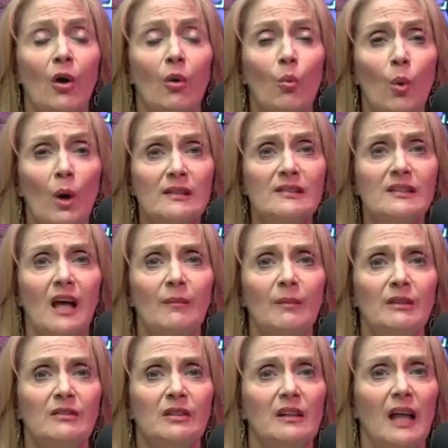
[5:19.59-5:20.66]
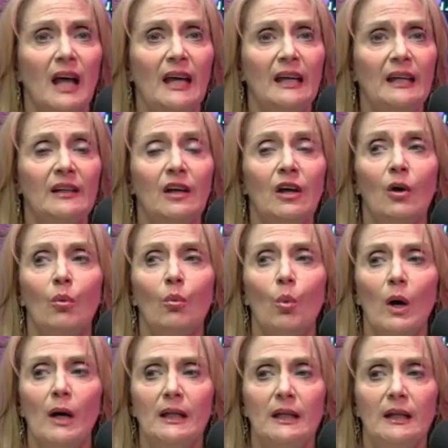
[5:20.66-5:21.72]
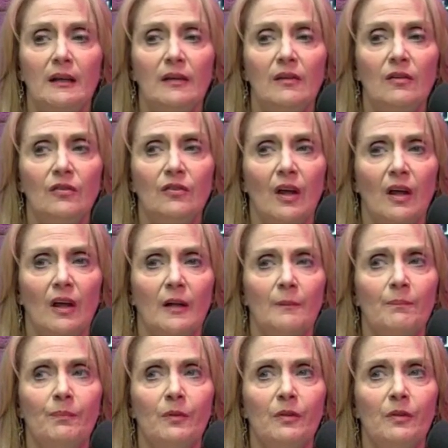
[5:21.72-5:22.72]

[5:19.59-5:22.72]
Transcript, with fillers: What's coming to light? What is um,